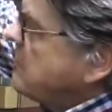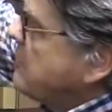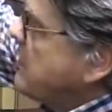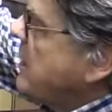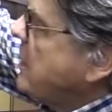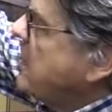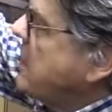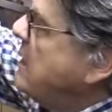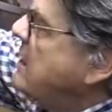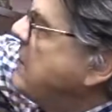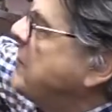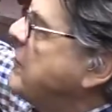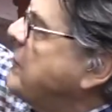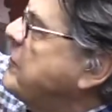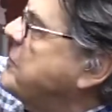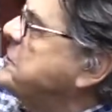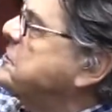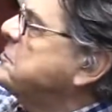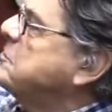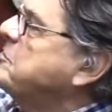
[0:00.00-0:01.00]
right here in
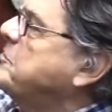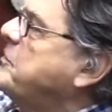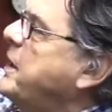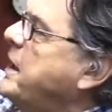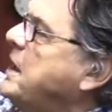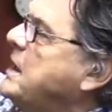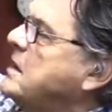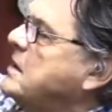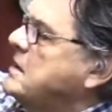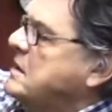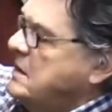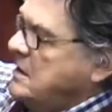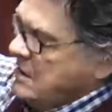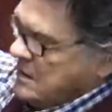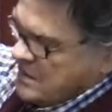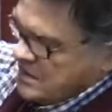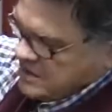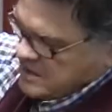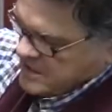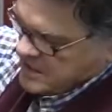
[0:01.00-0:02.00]
original paint.
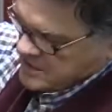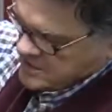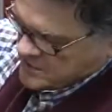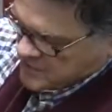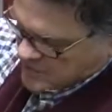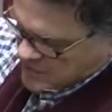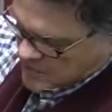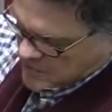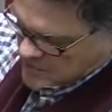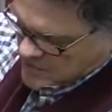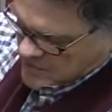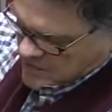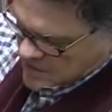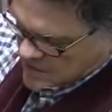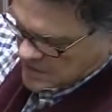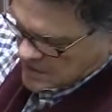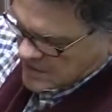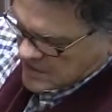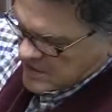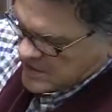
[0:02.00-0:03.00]
That's all
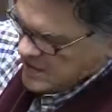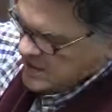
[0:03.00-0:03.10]
done